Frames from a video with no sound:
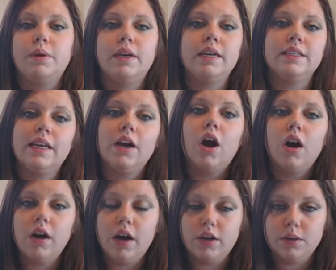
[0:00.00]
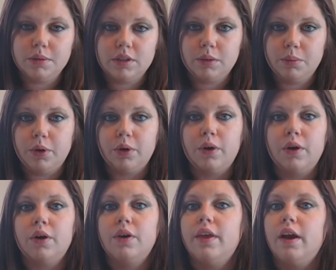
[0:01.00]
because they are 100%
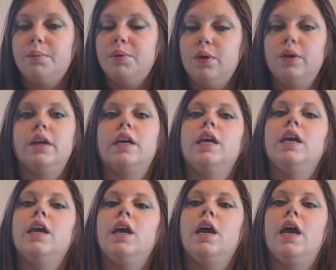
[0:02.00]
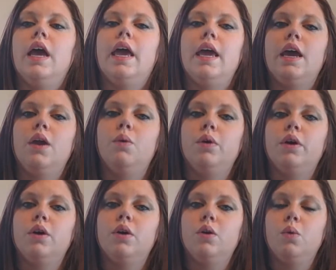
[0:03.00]
pure therapeutic and
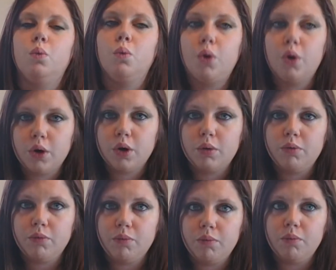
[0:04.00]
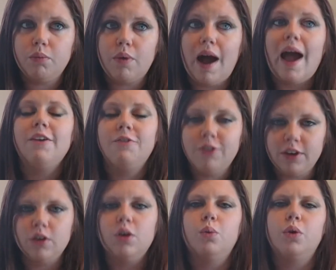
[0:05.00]
will work, I
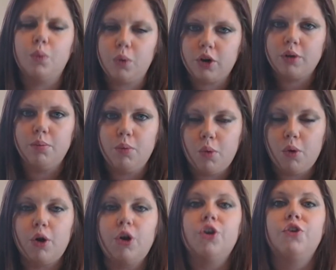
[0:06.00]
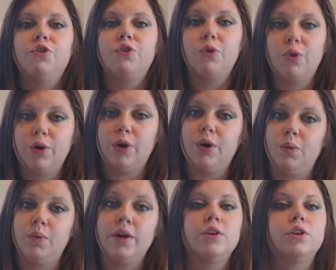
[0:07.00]
feel, would work more
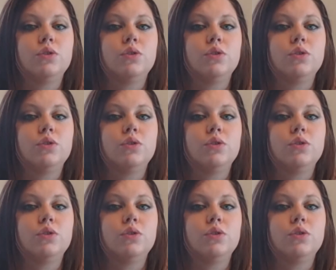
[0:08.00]
for what